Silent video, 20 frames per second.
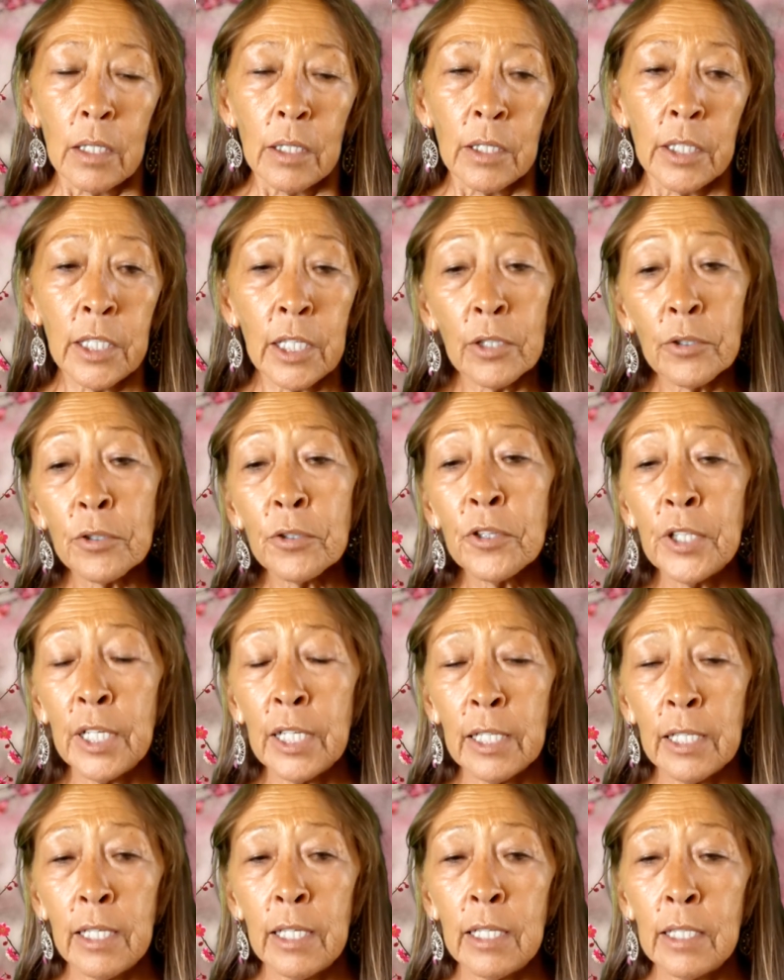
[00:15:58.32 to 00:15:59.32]
The other
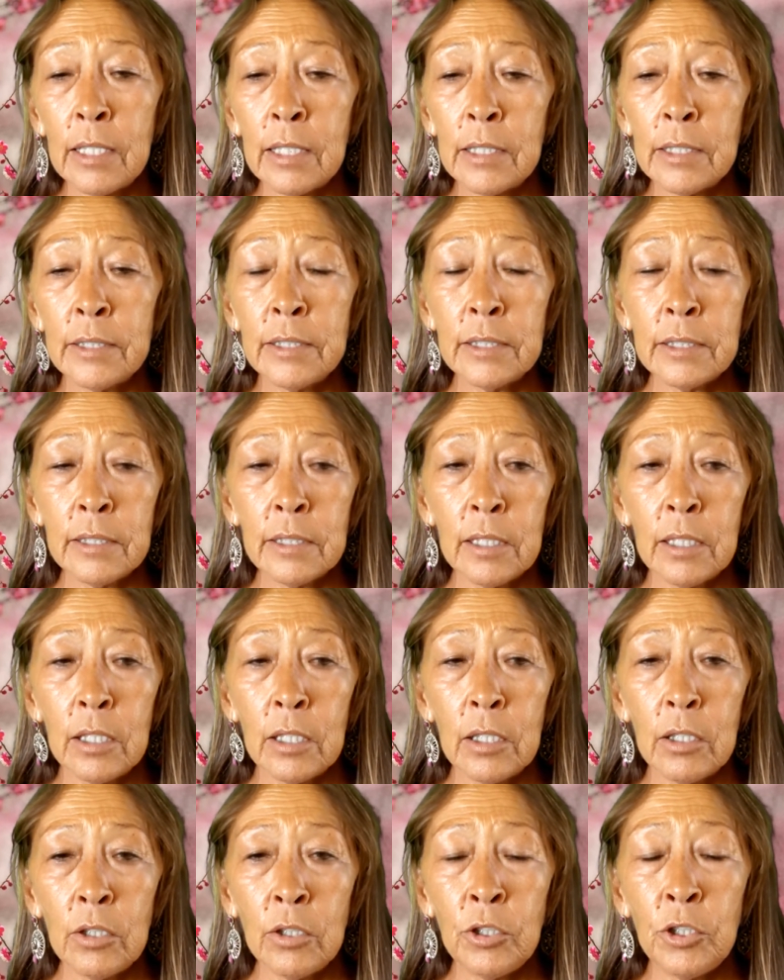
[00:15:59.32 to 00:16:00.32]
thing is
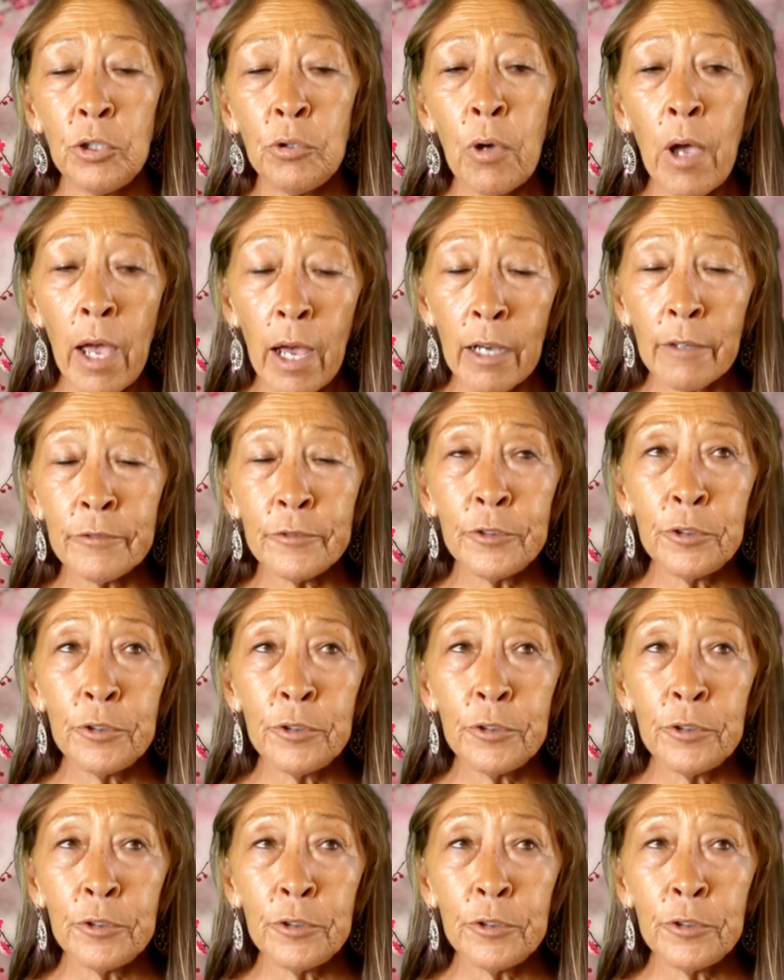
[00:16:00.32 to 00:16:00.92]
you have